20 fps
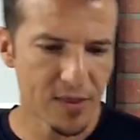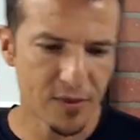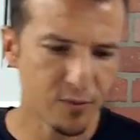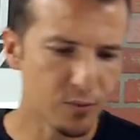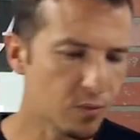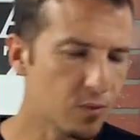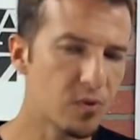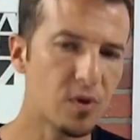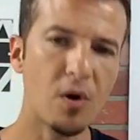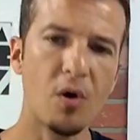
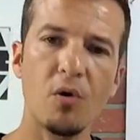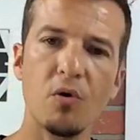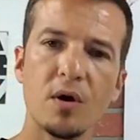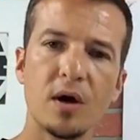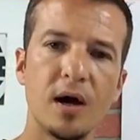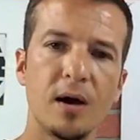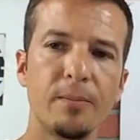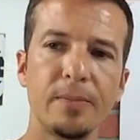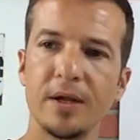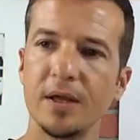through the whole
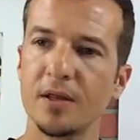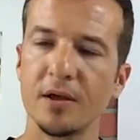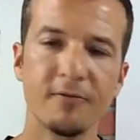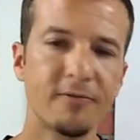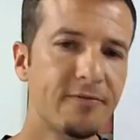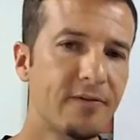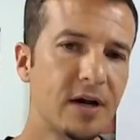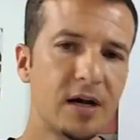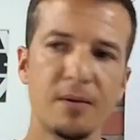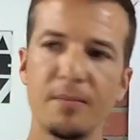company, their
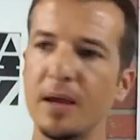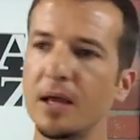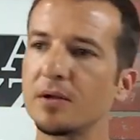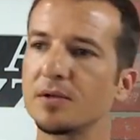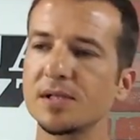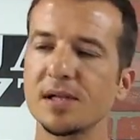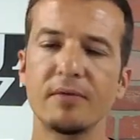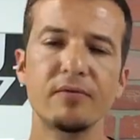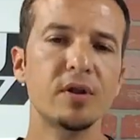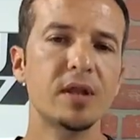fundamentals,
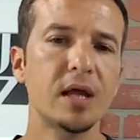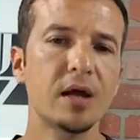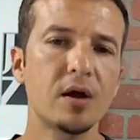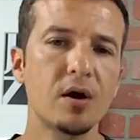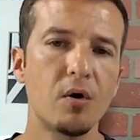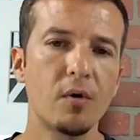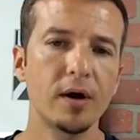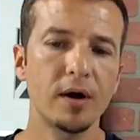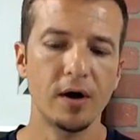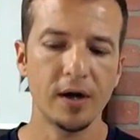everything
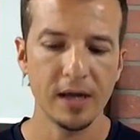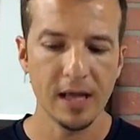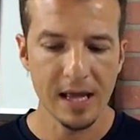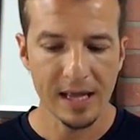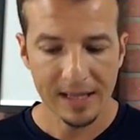going on.